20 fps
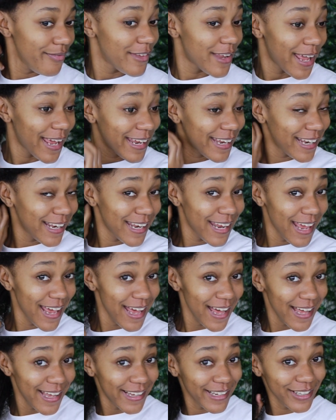And
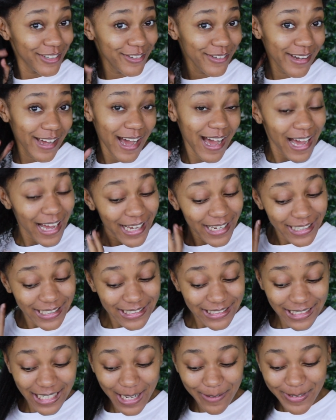yeah, you guys,
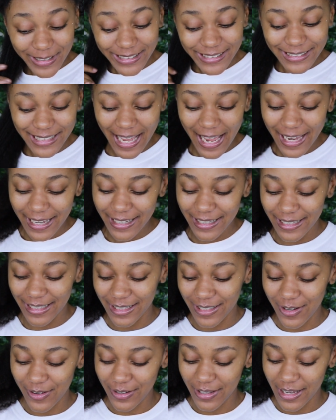I'm
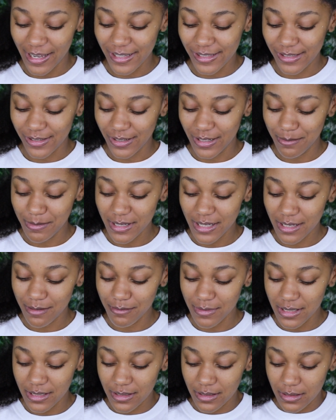excited. Okay, so let me give
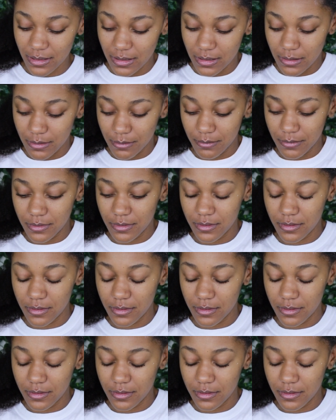me some.